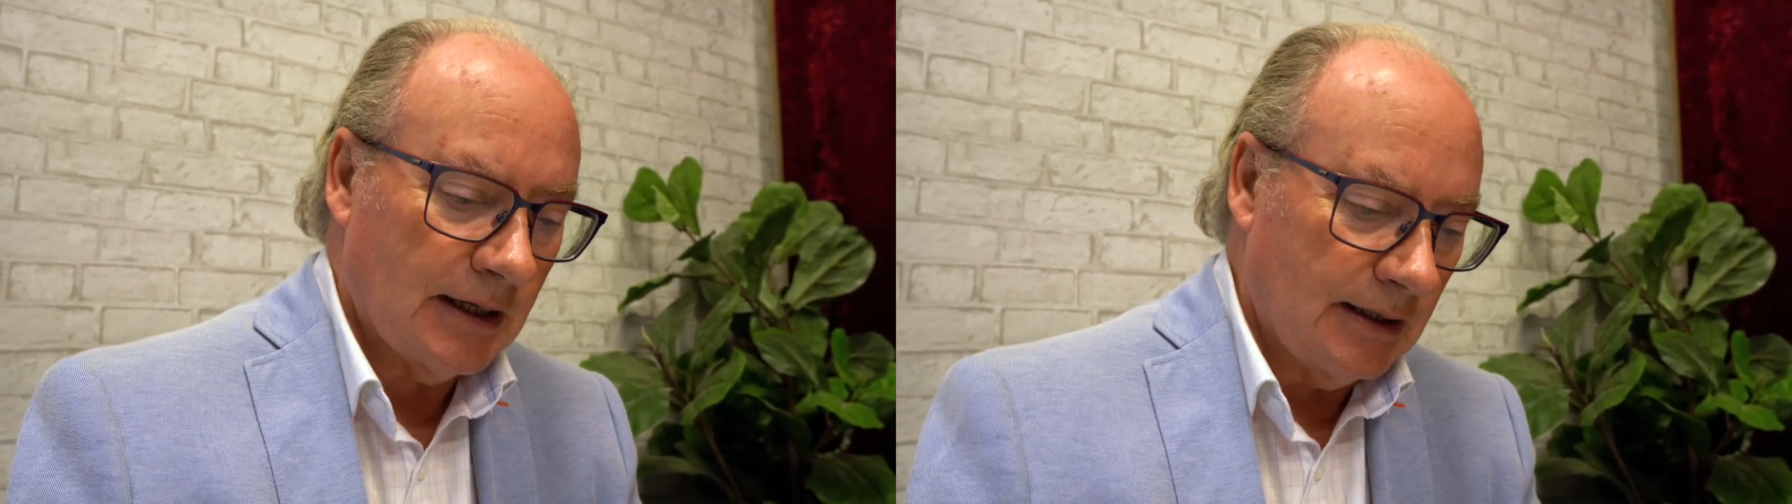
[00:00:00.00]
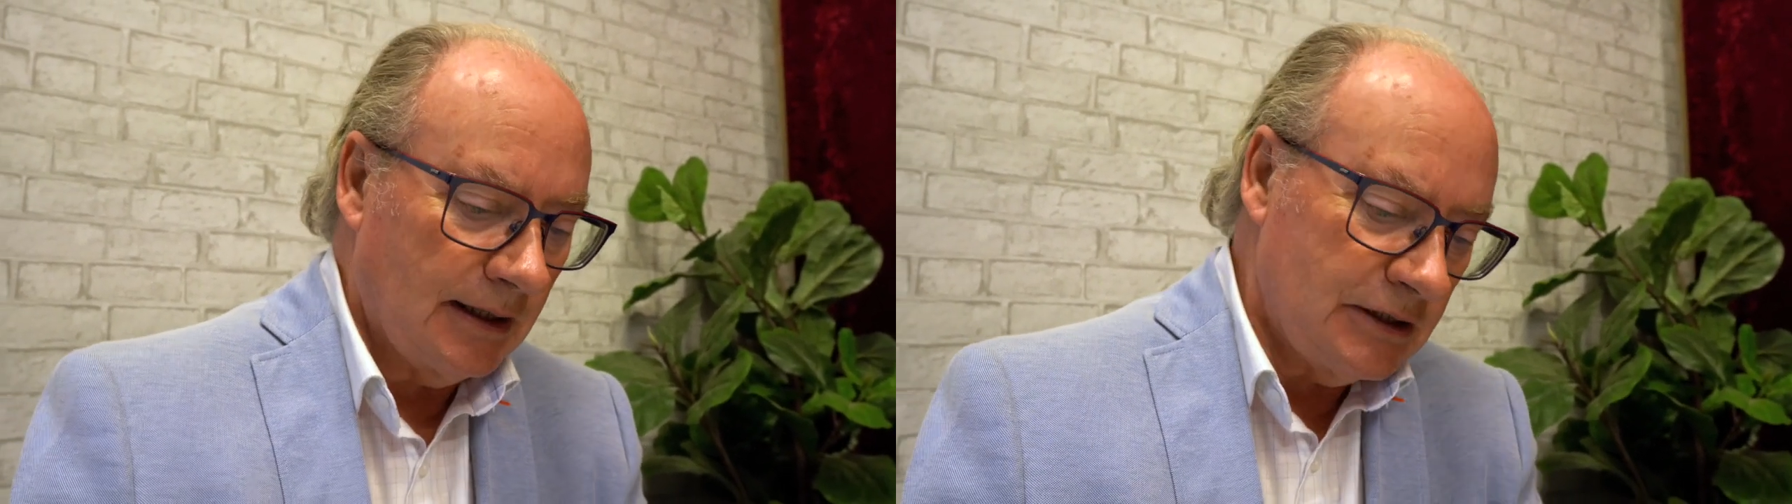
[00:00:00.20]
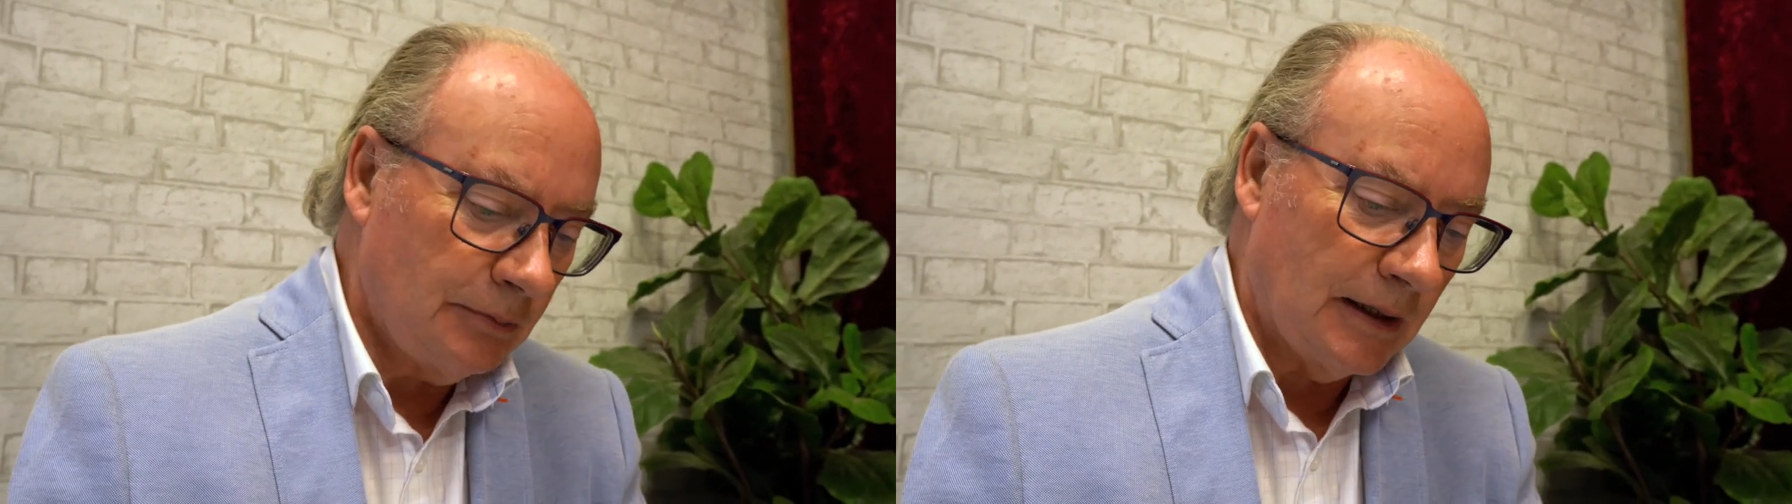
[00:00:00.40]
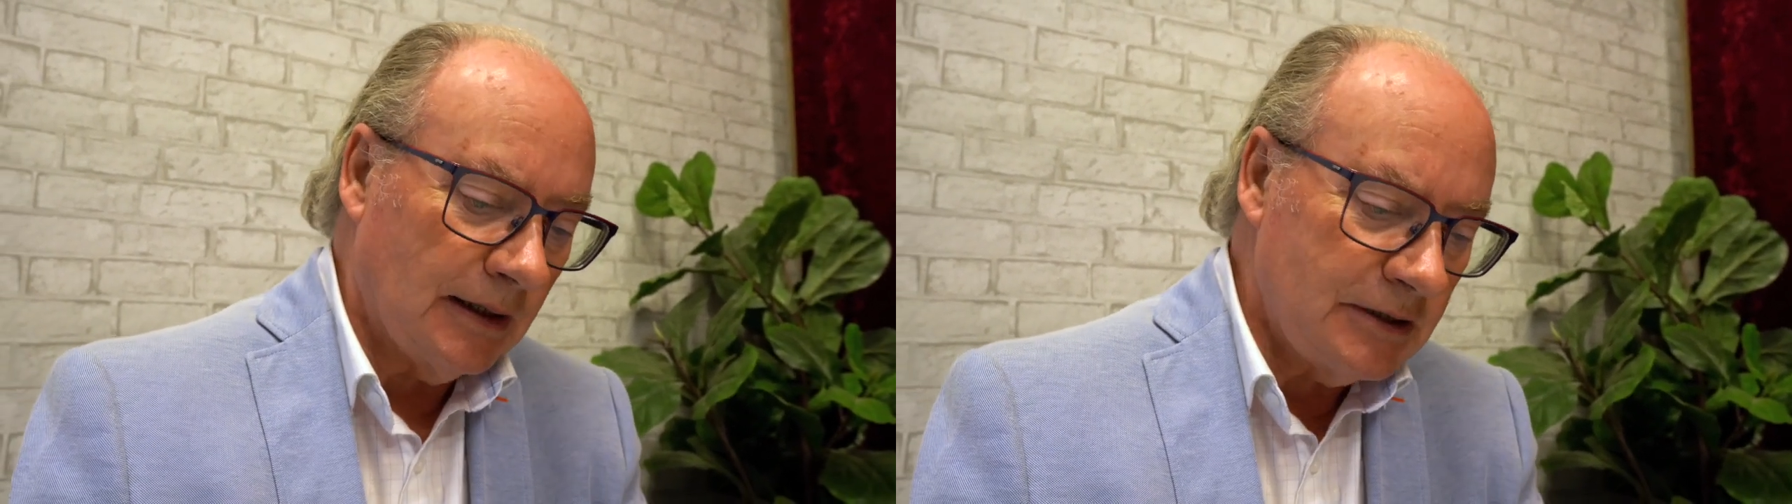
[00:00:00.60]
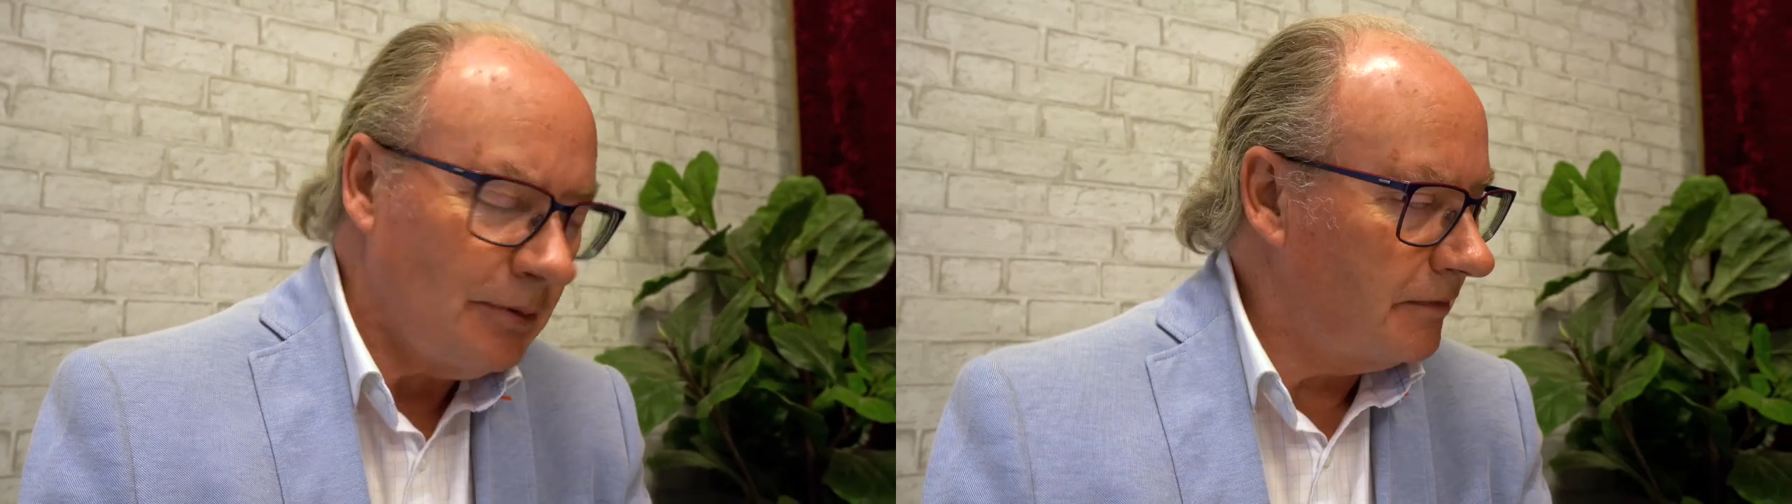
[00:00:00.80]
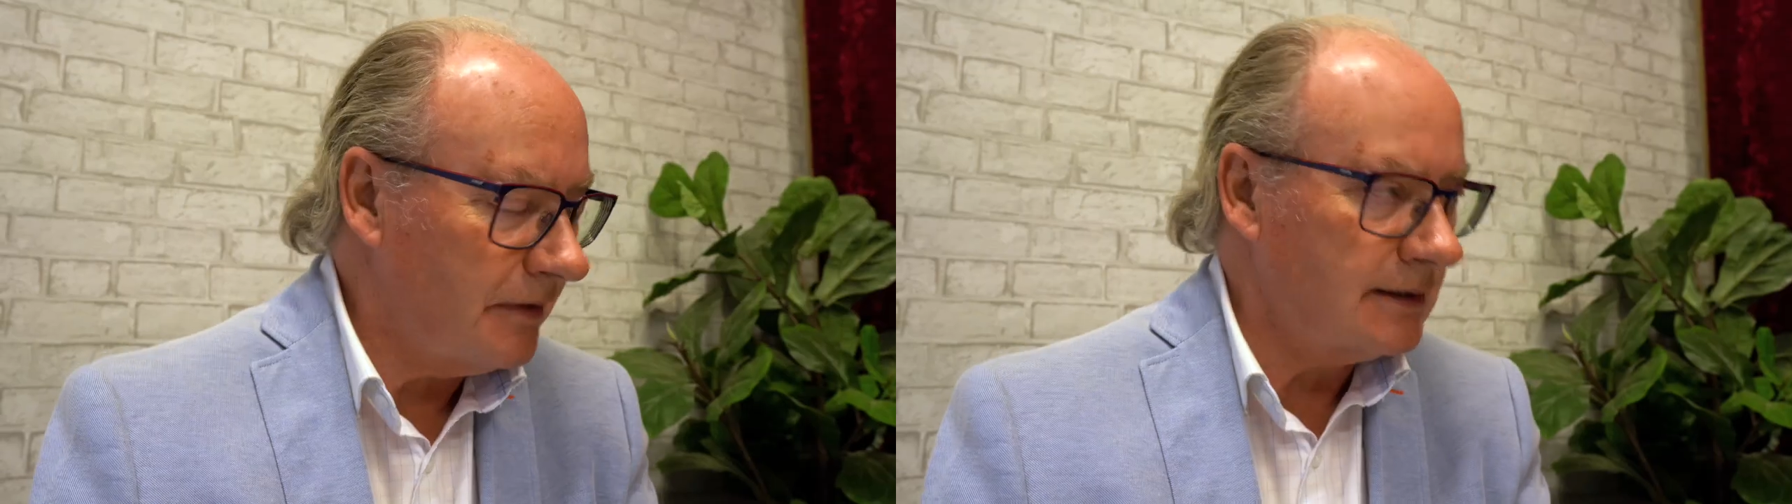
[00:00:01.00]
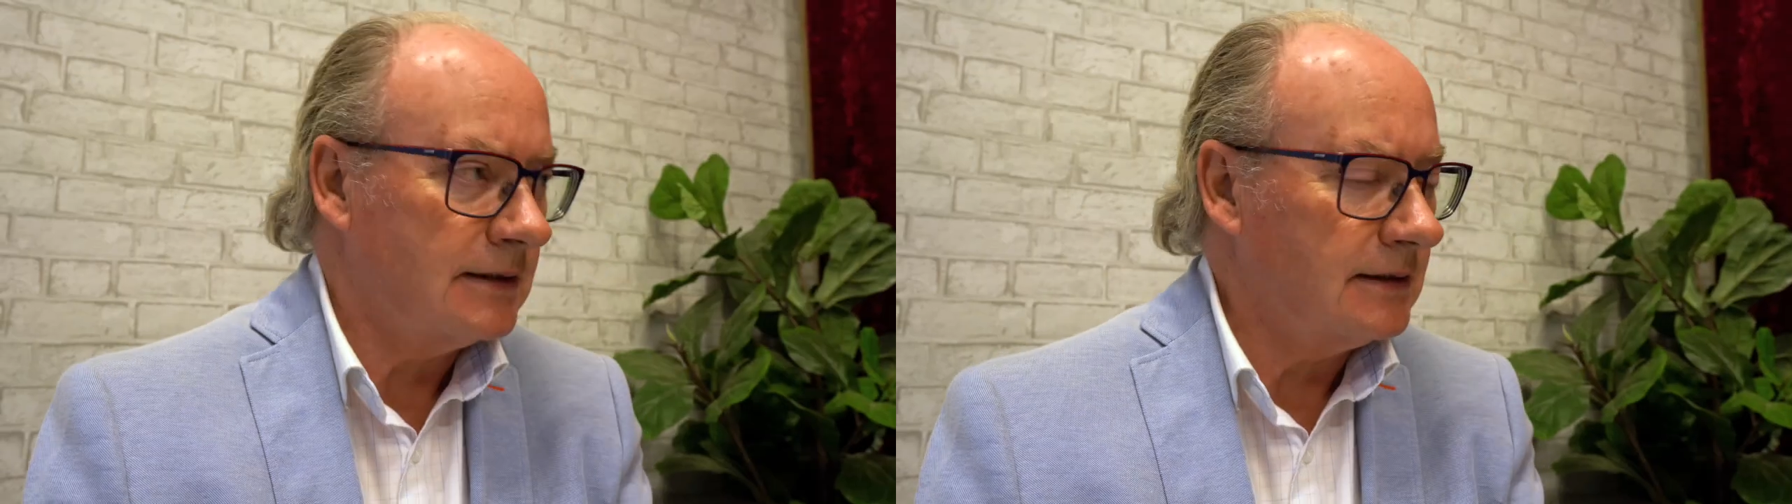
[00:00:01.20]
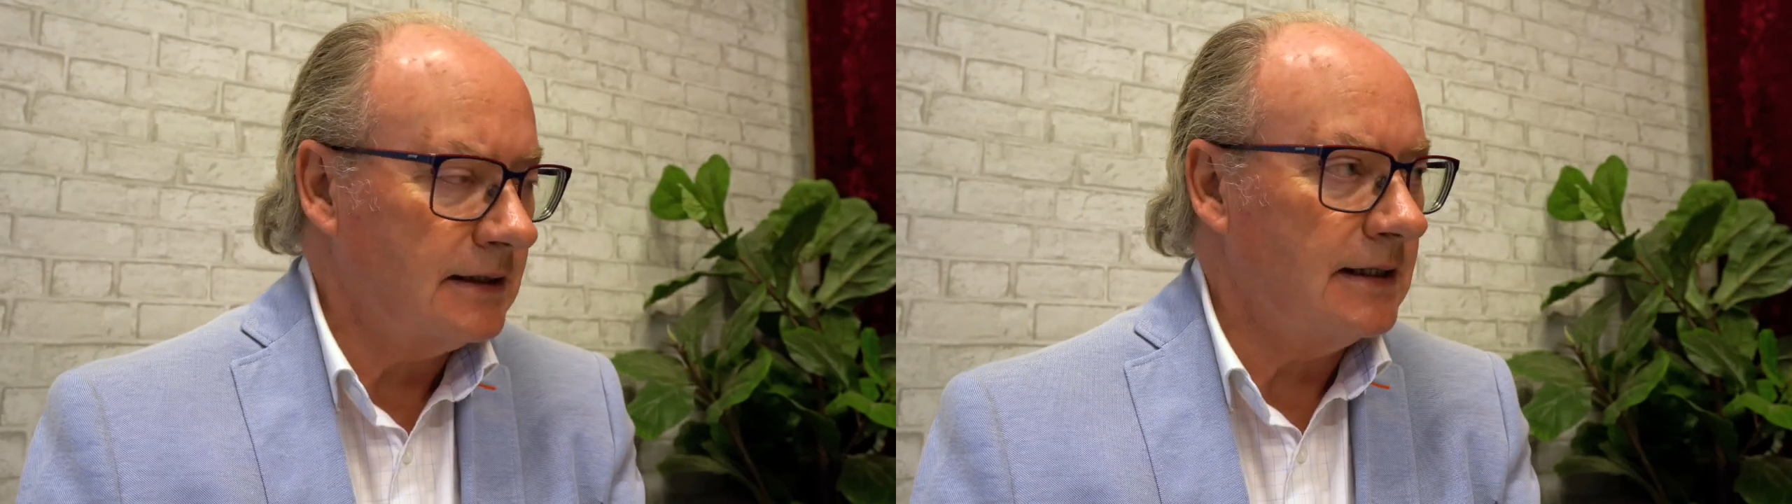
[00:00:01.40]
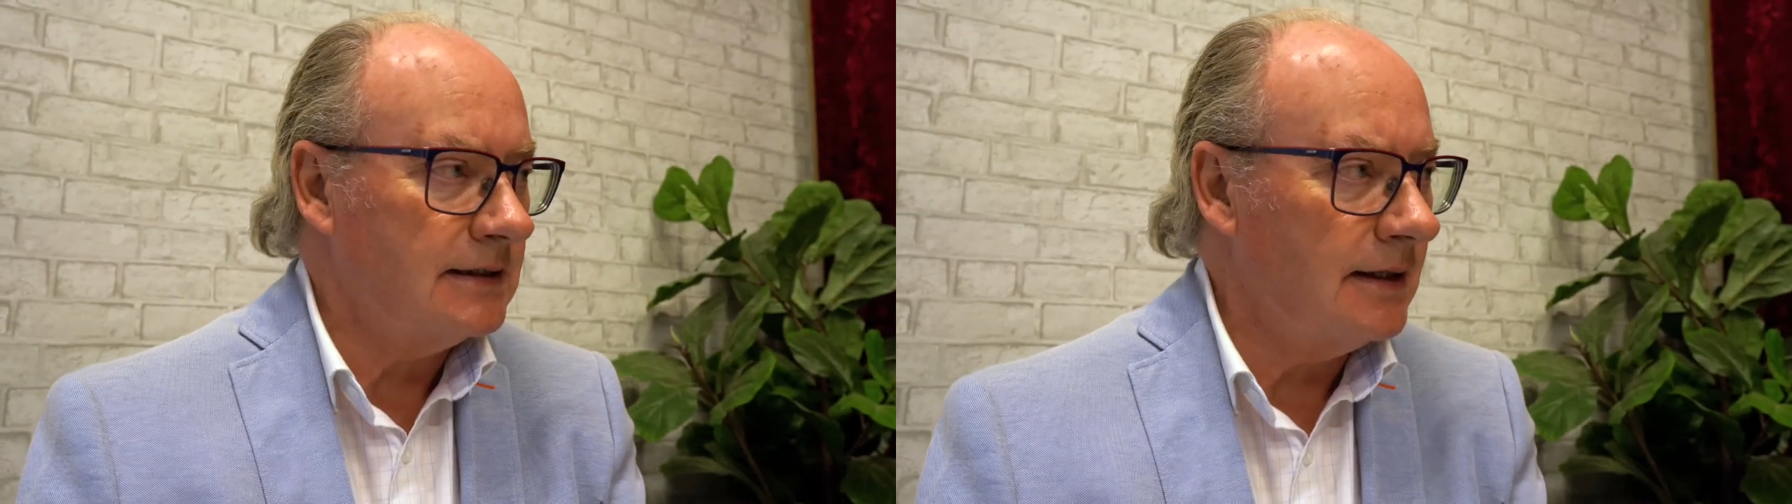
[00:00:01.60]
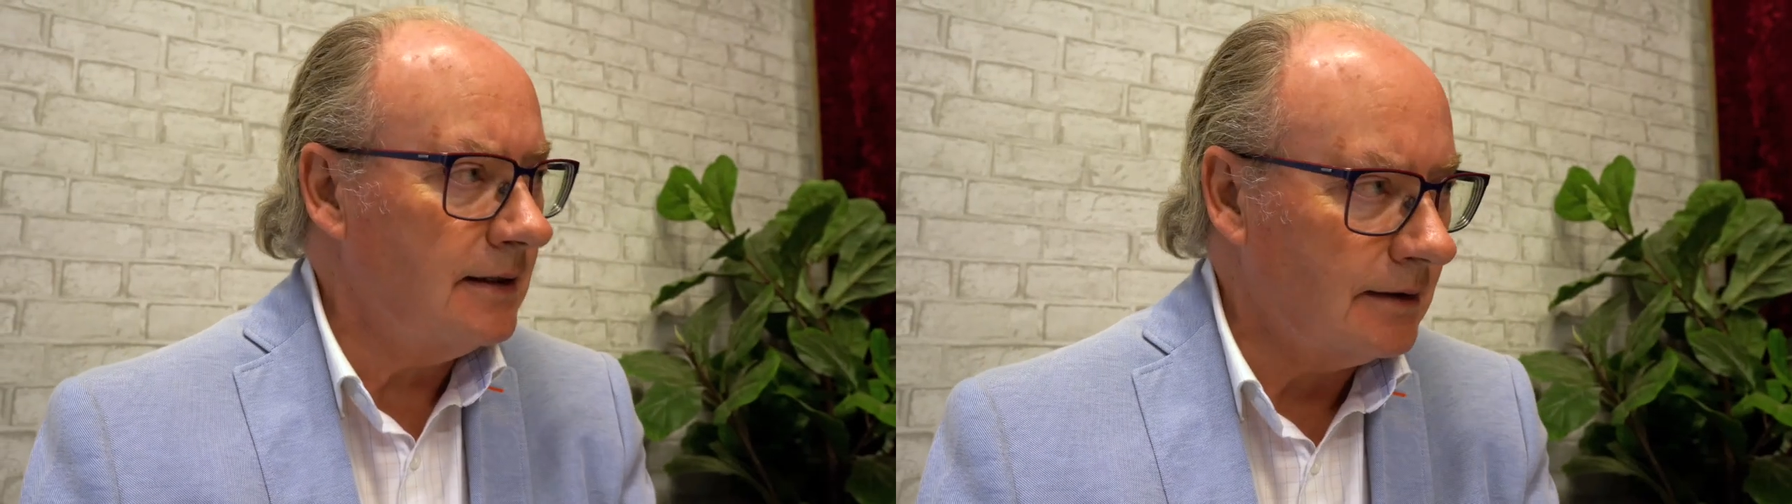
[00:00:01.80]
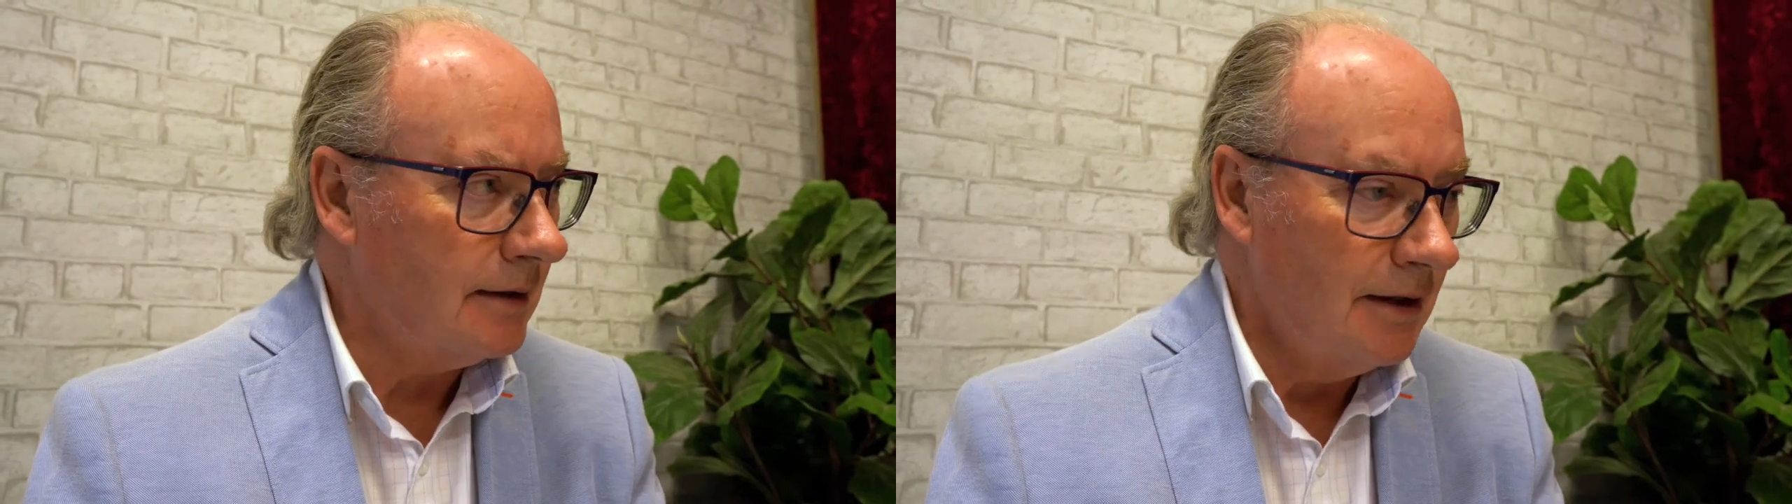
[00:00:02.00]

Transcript: unless we fix the city centre,